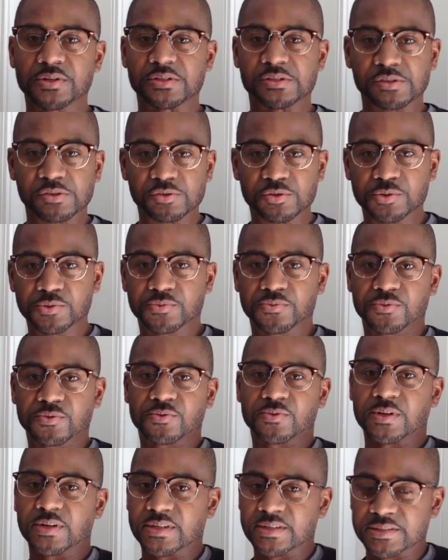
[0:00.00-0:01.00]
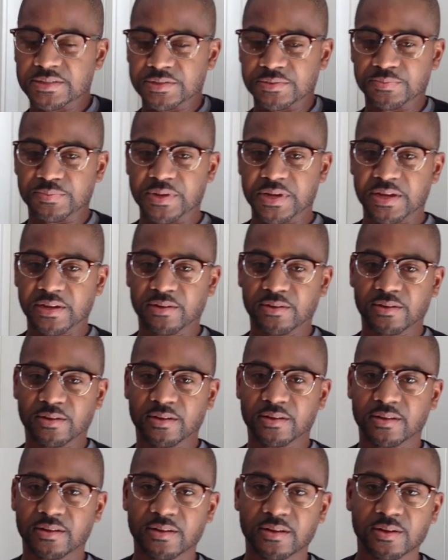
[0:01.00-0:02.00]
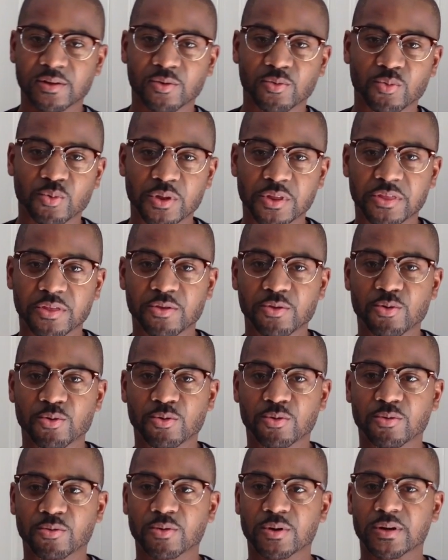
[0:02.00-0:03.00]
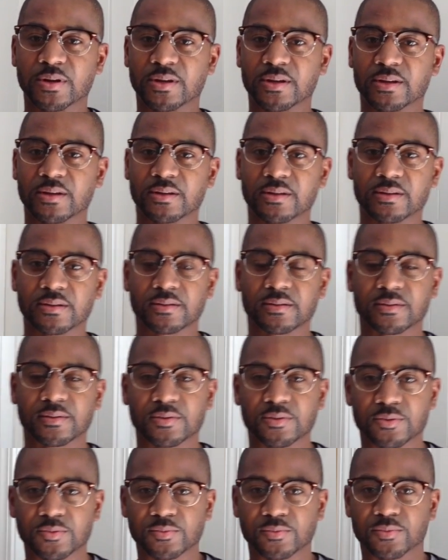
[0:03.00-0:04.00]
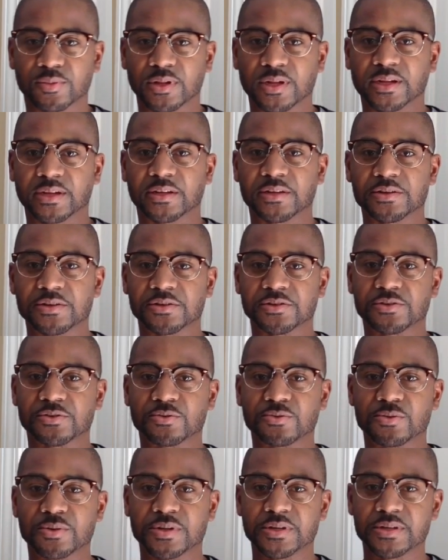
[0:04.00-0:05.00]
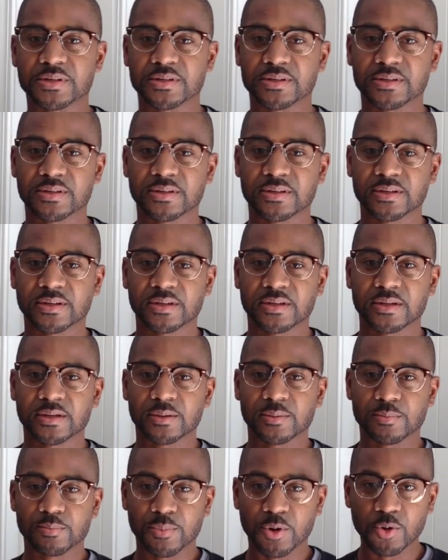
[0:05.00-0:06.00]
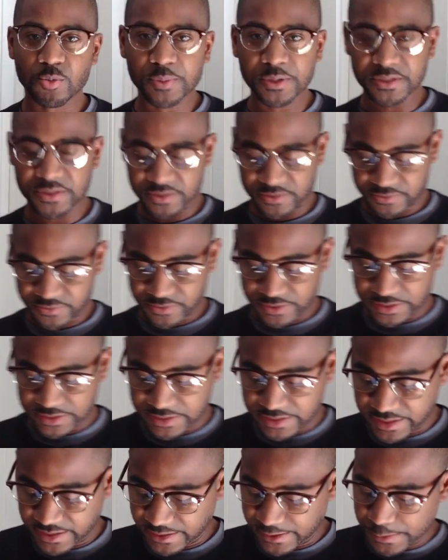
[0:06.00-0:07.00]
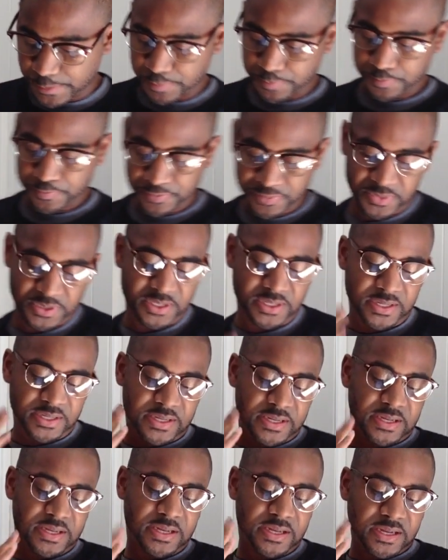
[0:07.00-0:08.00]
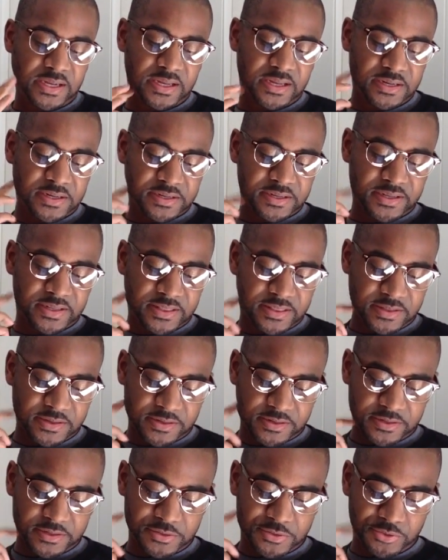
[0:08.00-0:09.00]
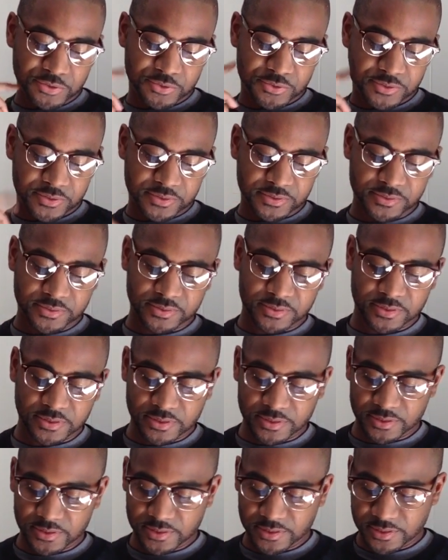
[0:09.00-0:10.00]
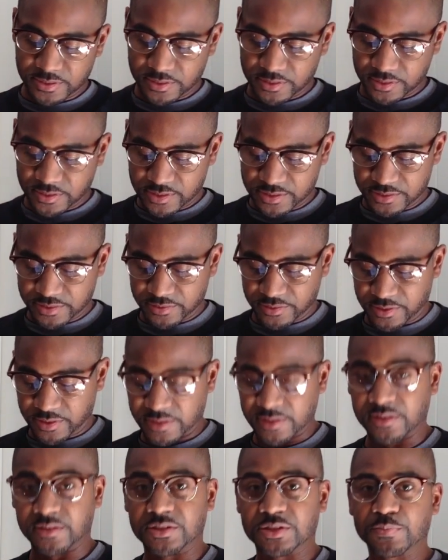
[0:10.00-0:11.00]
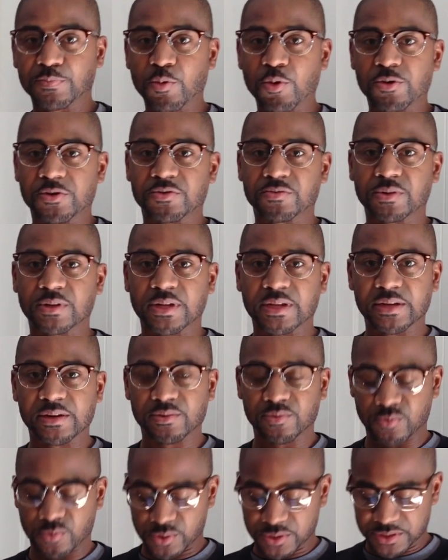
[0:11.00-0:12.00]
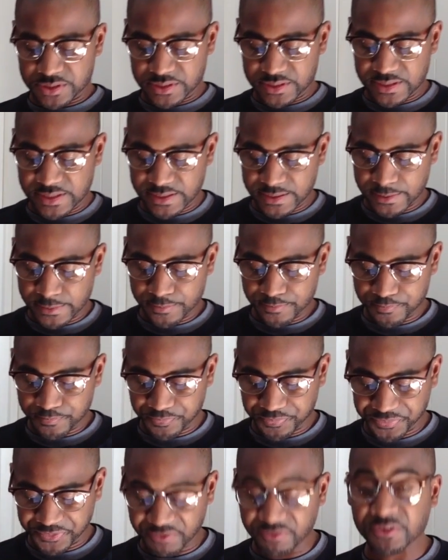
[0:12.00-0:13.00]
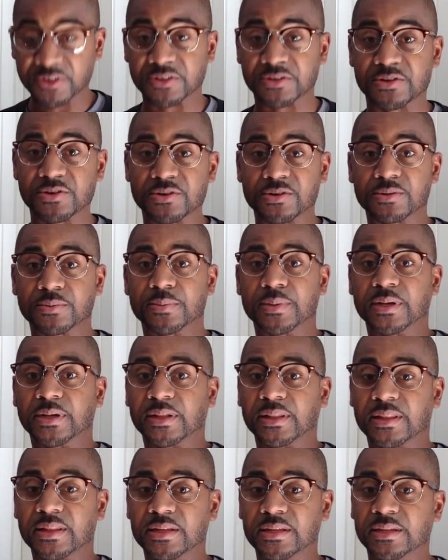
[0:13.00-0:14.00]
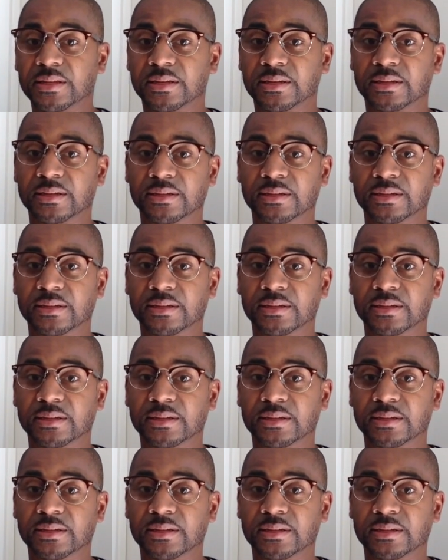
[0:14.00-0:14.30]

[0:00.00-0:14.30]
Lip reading: it's the Truth Will Rise, and back with your Black History moment for the day. And I thought I'd do a kind of a sports related one today. I'm going to talk about the